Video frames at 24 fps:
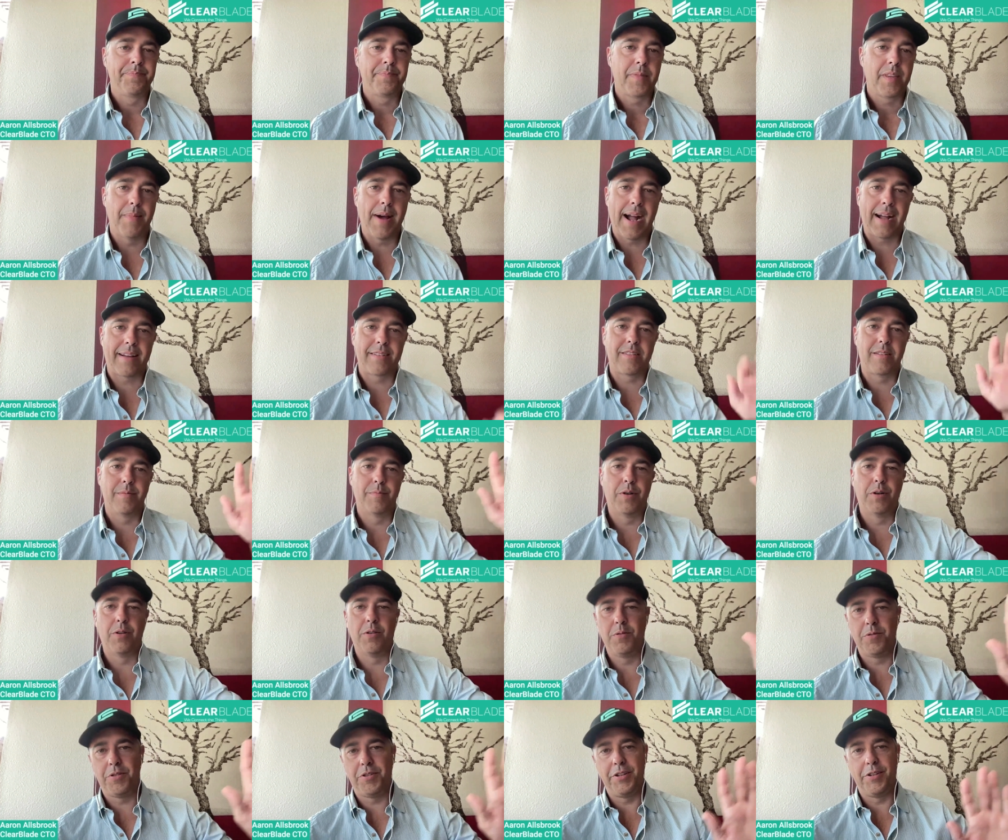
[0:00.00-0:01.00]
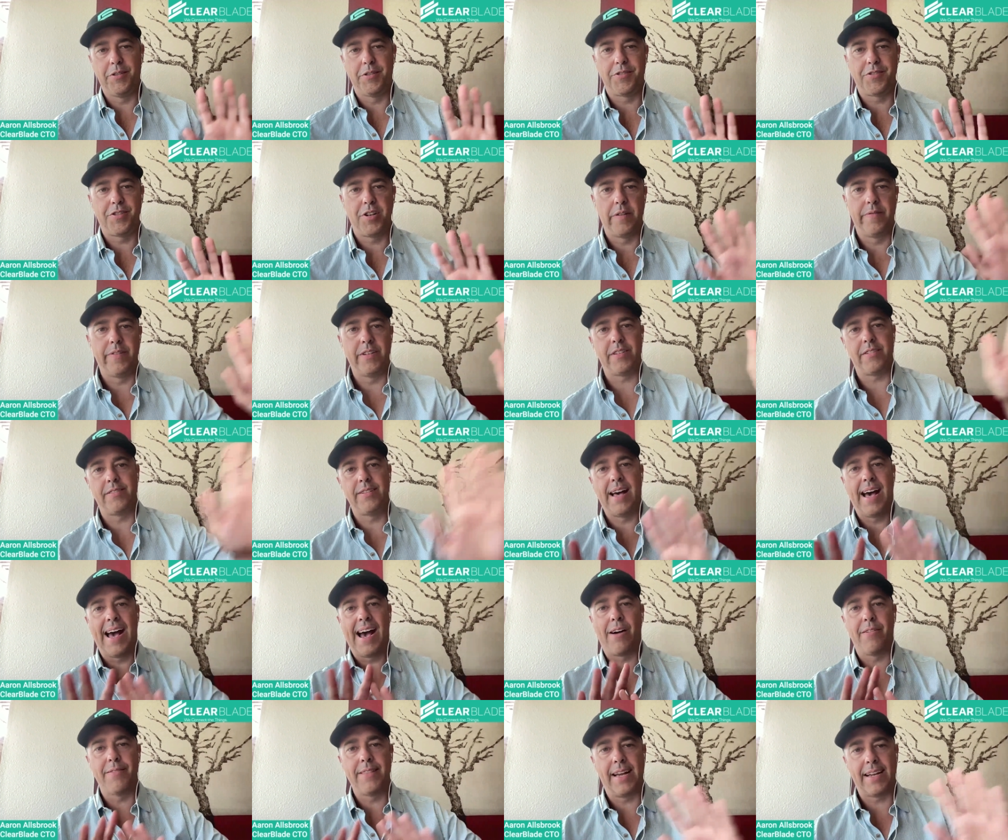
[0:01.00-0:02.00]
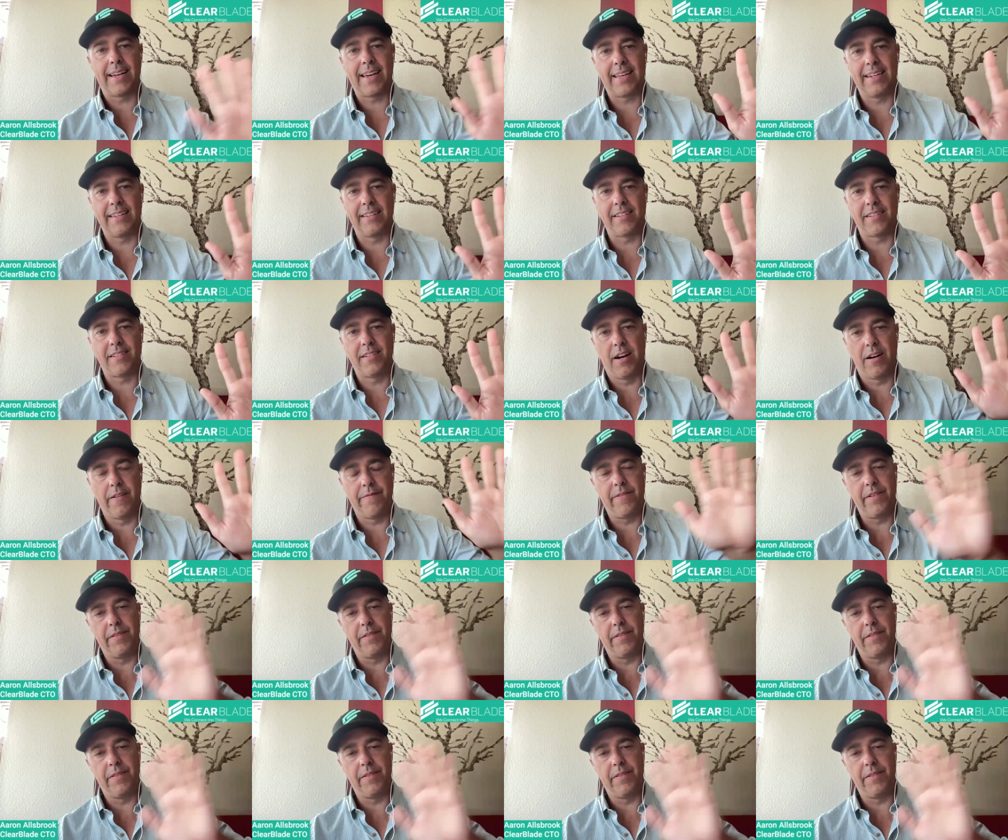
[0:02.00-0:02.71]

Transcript: Maximo to your ServiceNow and that kind of stuff.